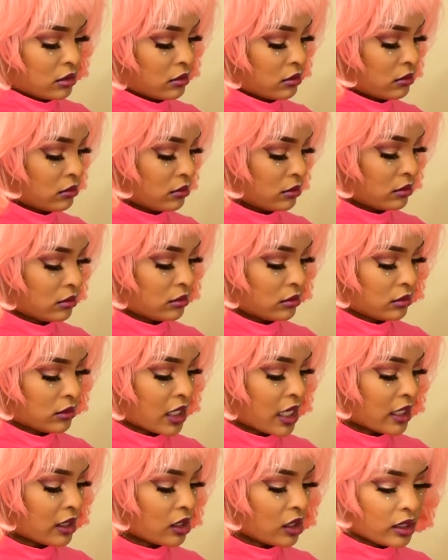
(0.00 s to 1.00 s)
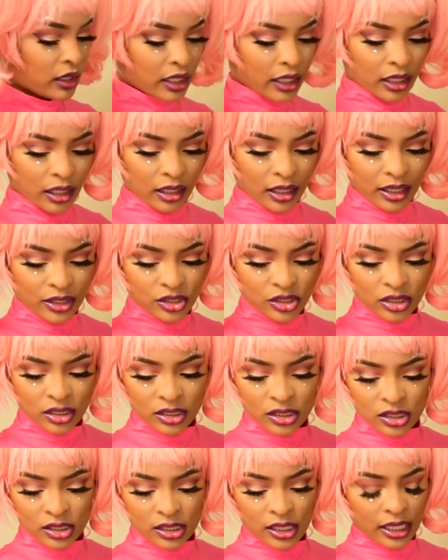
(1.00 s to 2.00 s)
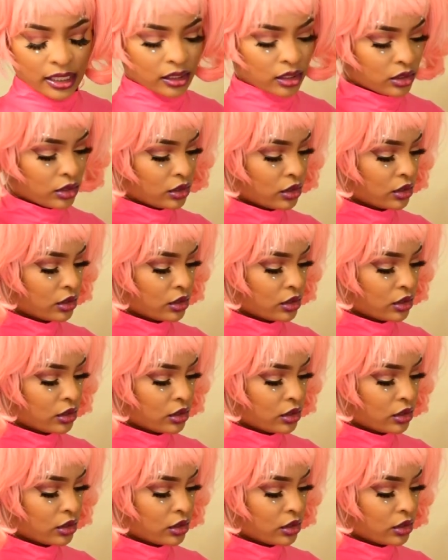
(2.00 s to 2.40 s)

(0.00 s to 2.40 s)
I should have just got the...